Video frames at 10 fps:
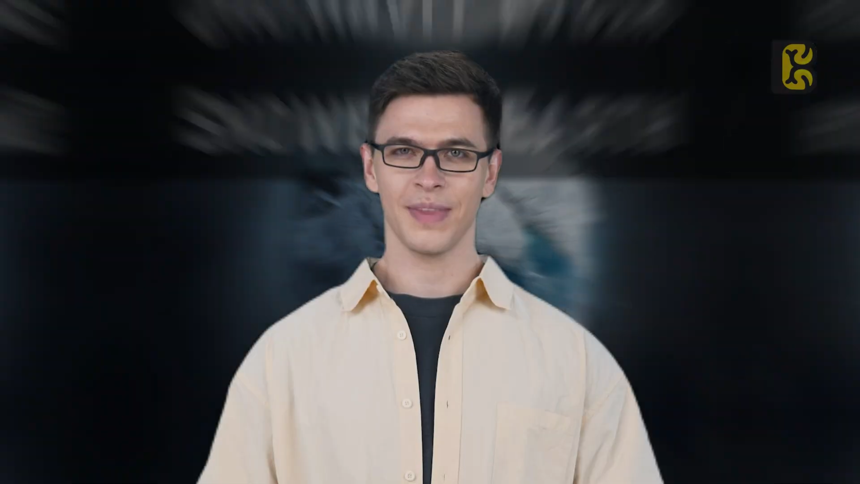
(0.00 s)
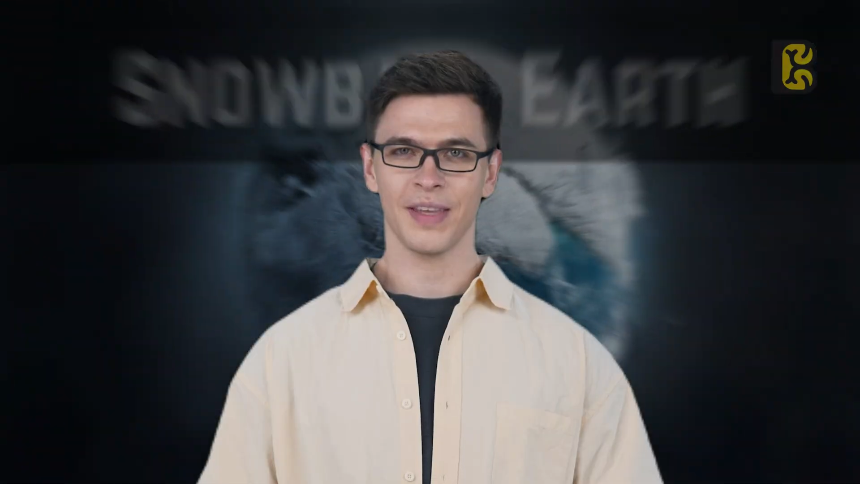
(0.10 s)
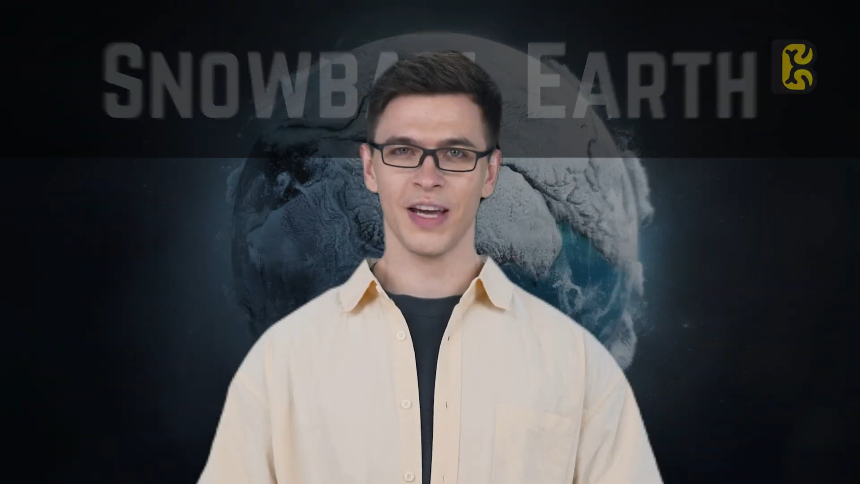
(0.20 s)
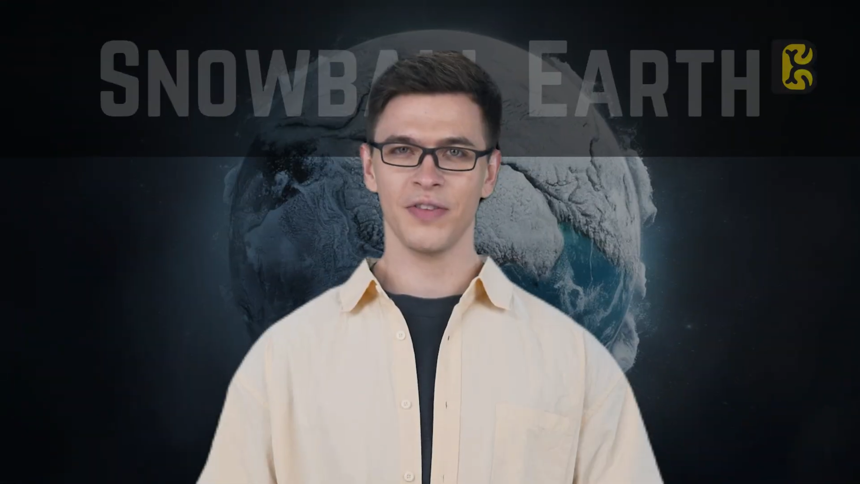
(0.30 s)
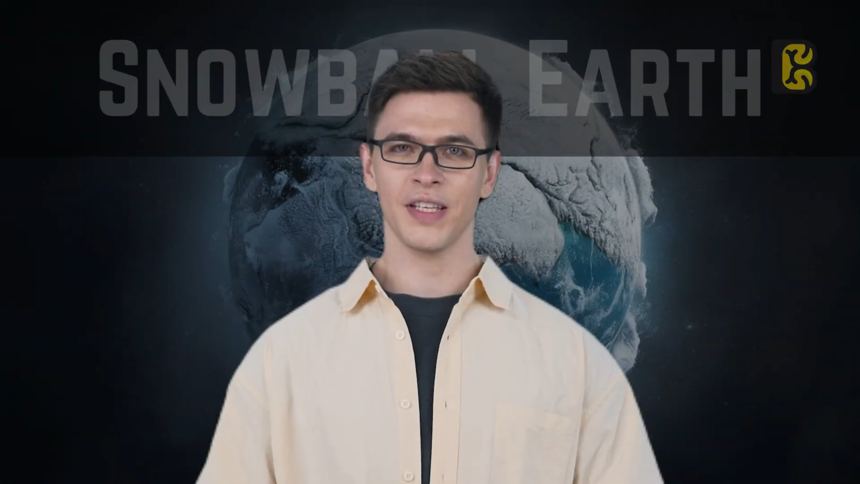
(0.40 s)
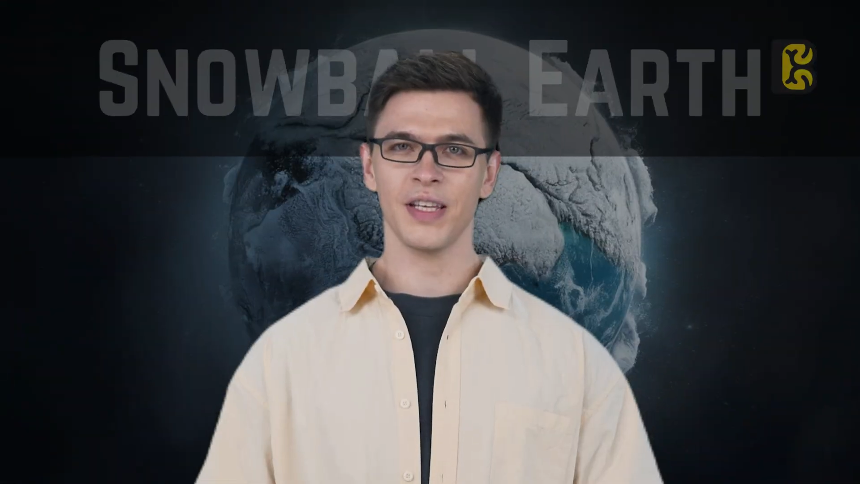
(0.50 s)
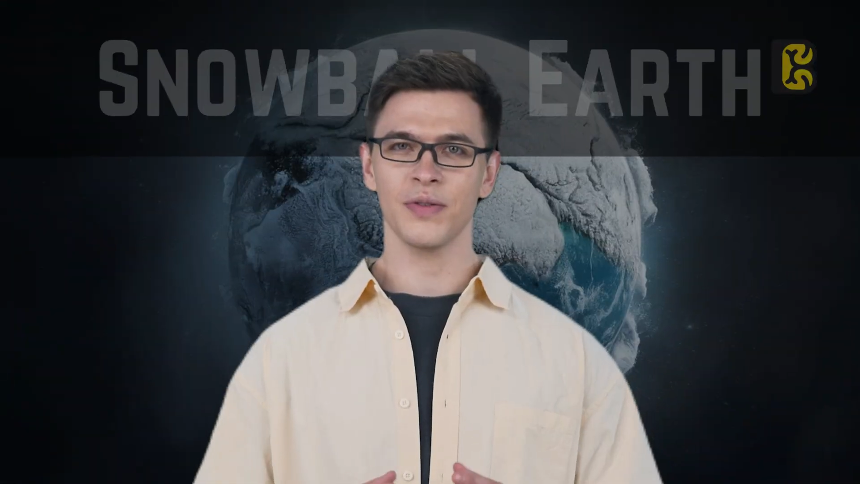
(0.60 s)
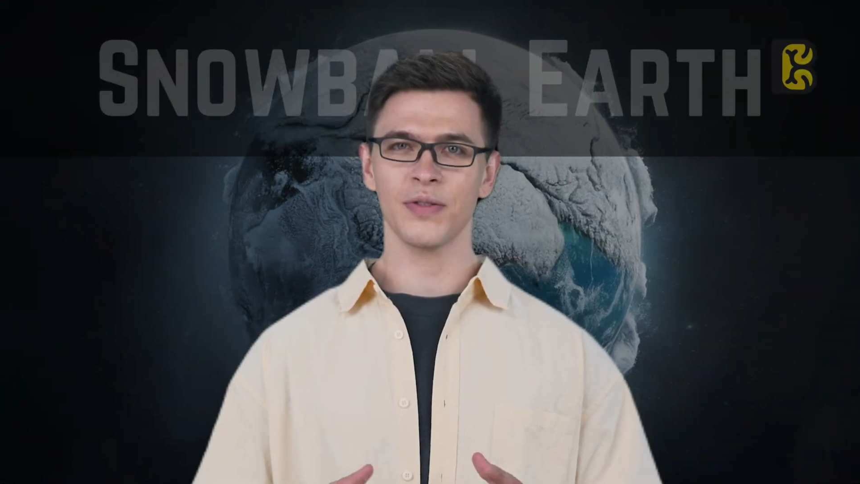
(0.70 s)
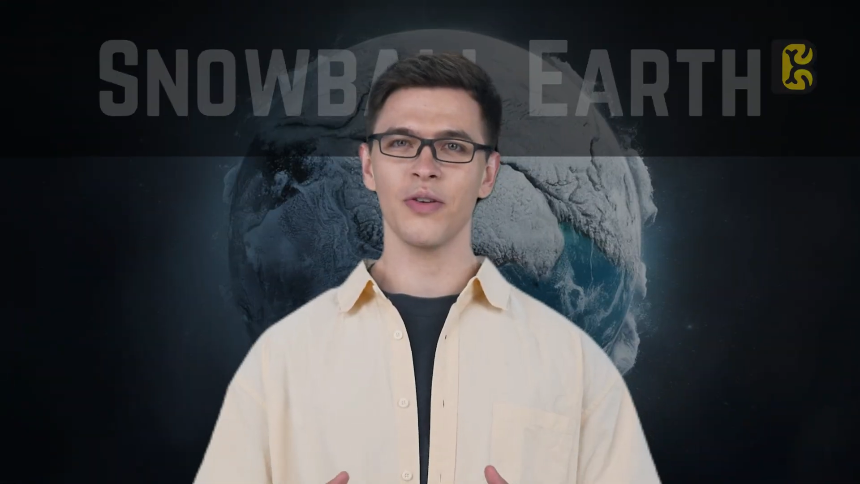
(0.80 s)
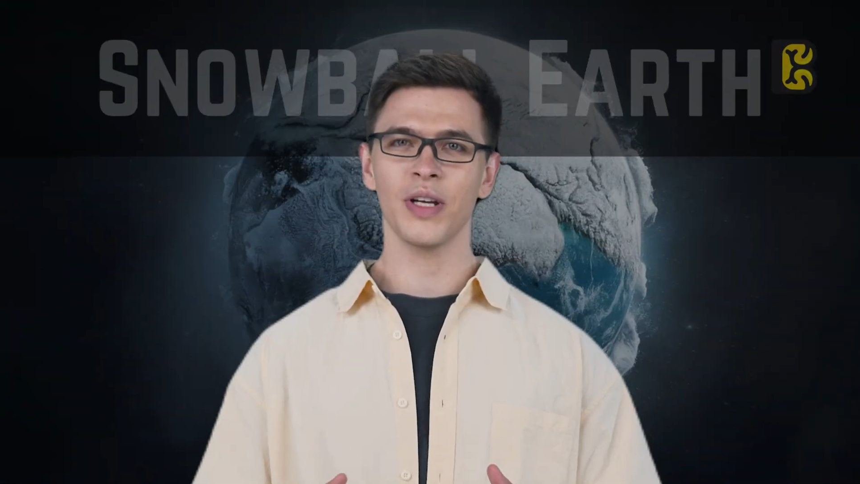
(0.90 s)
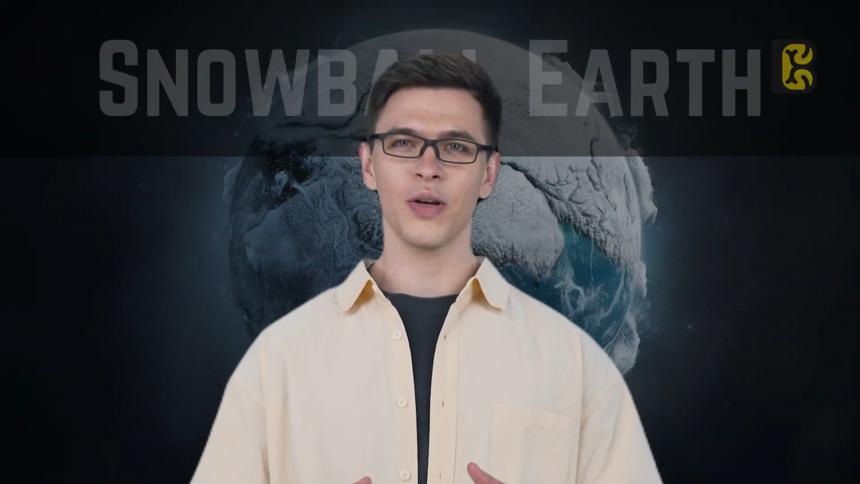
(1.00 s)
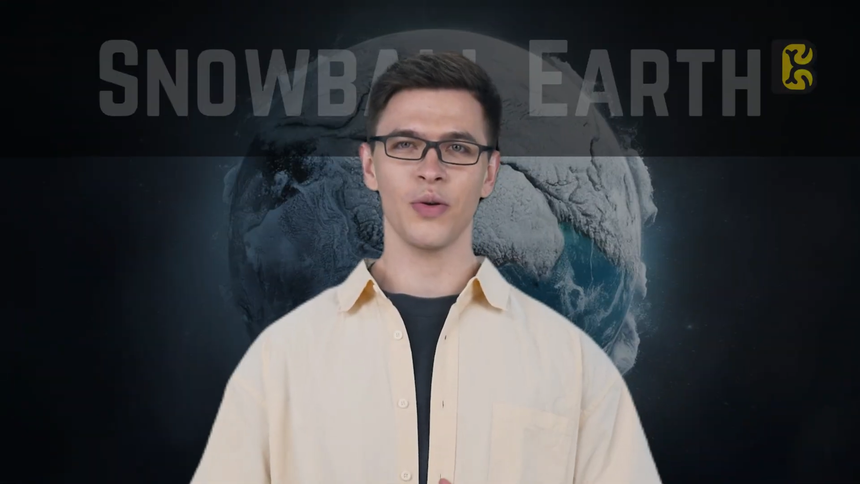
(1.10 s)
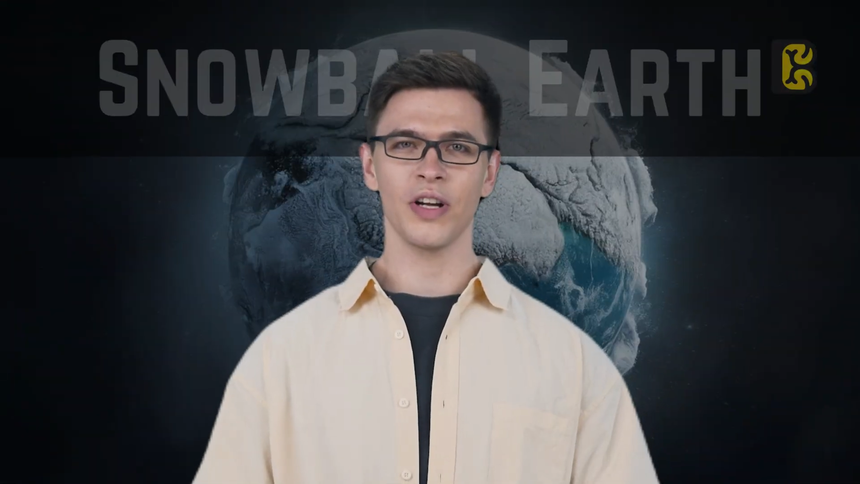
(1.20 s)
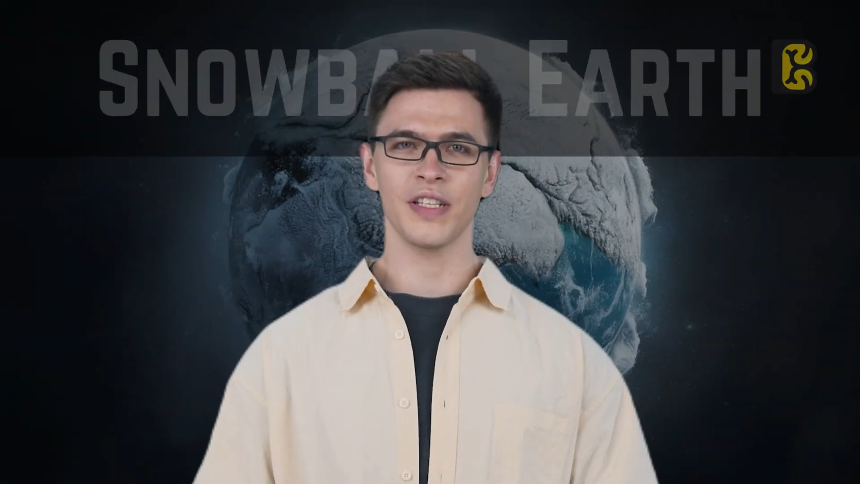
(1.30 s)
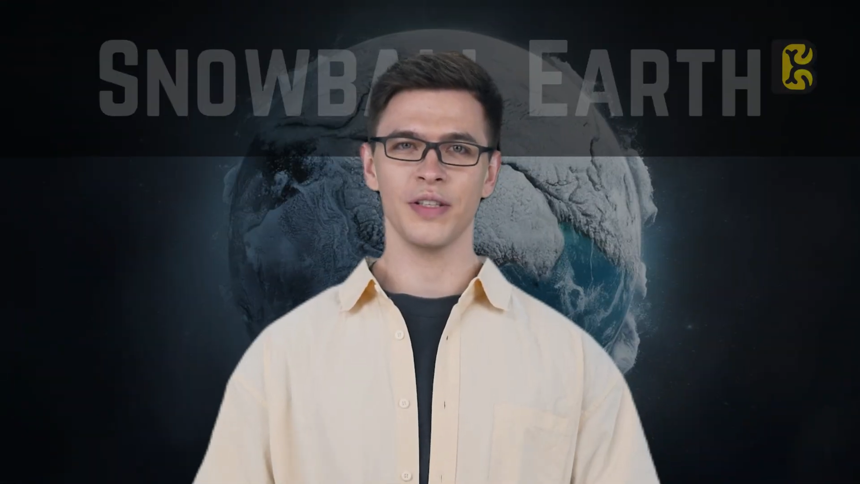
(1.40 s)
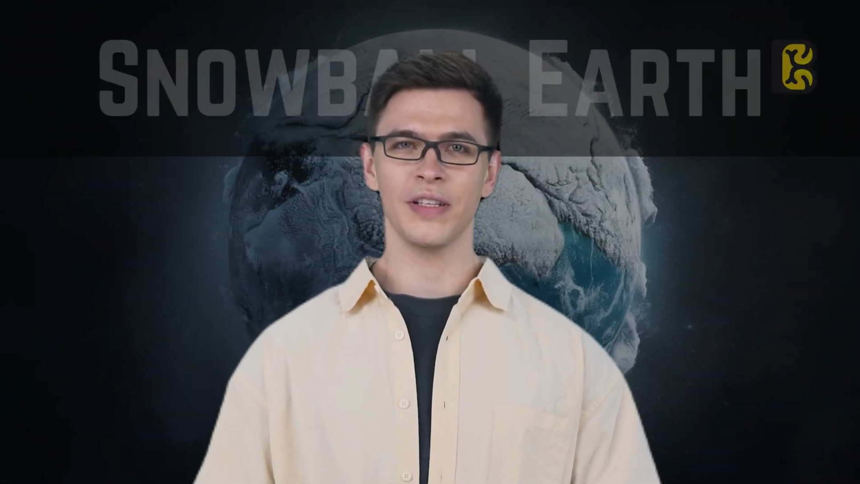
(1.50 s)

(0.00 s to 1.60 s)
Everything was going according to